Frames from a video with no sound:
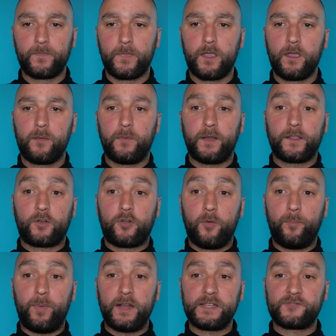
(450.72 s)
But the
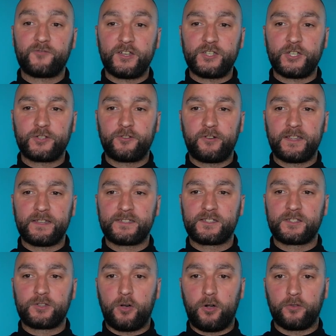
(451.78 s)
company's trajectory
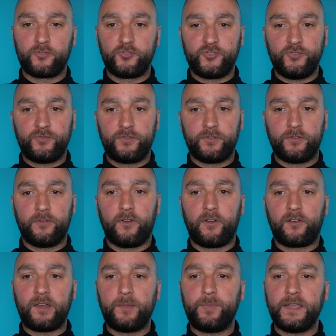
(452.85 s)
stalled due to
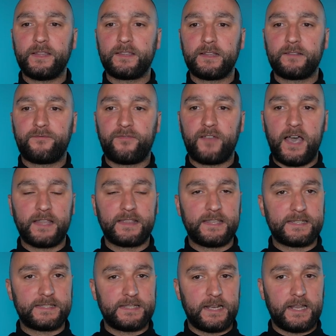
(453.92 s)
repeated flight
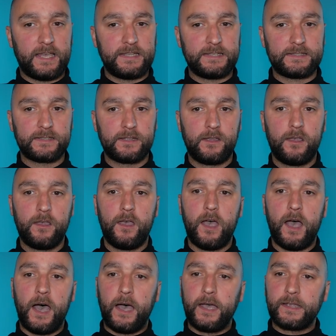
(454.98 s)
test delays,
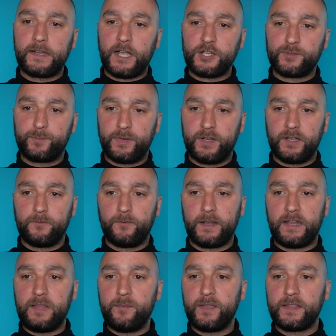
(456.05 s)
high cash burn with
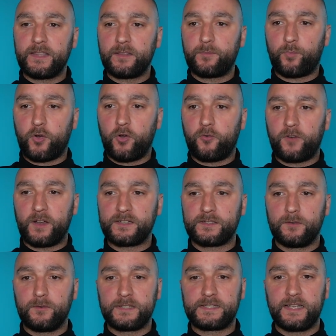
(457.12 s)
limited progress
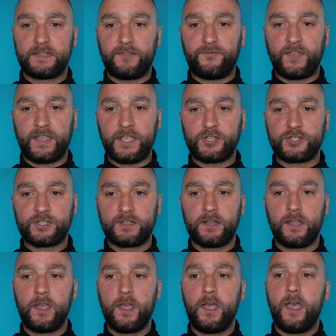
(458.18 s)
towards certification,
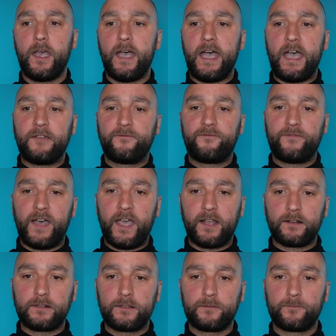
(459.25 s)
and
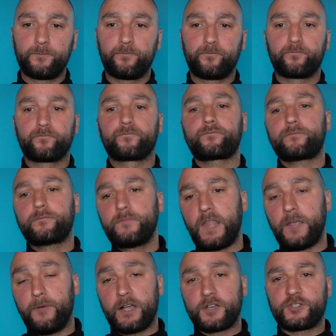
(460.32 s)
failed
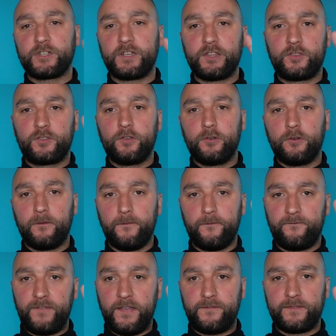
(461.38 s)
actually two
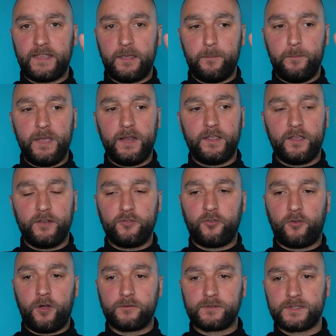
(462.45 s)
50 million
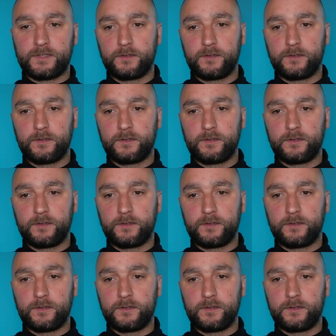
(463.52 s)
euros